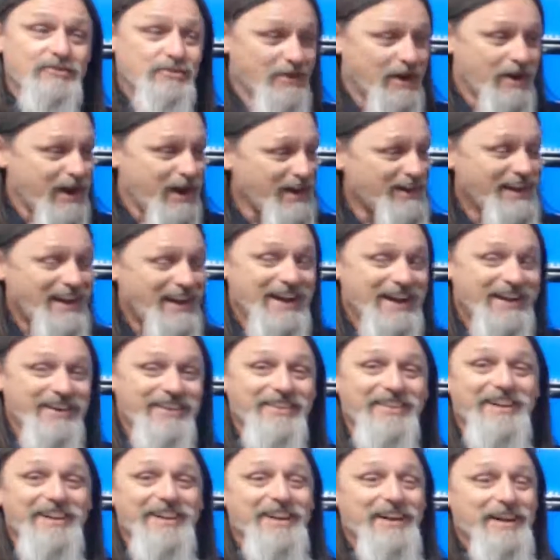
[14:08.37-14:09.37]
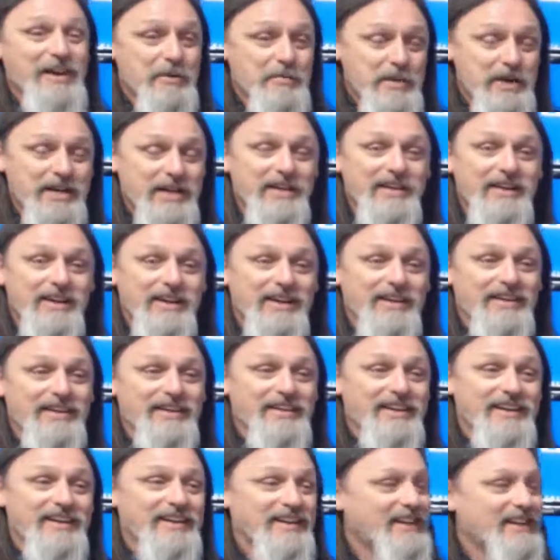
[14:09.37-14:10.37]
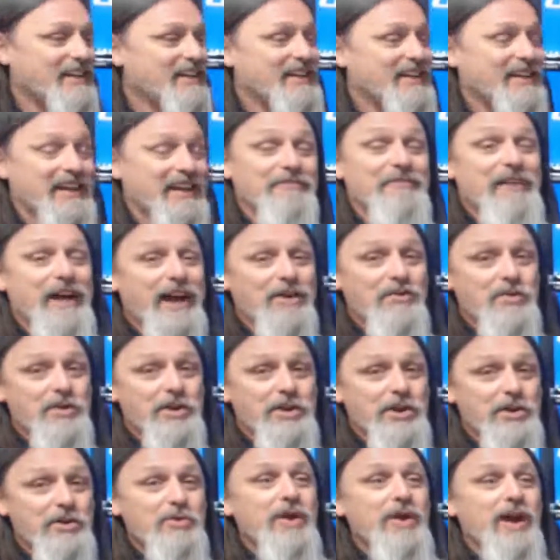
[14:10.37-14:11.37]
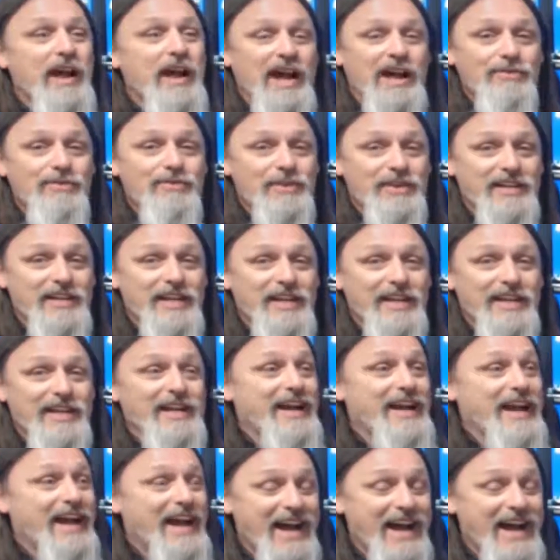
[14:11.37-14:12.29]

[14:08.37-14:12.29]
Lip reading: right now. I mean, if I were you, I would get it.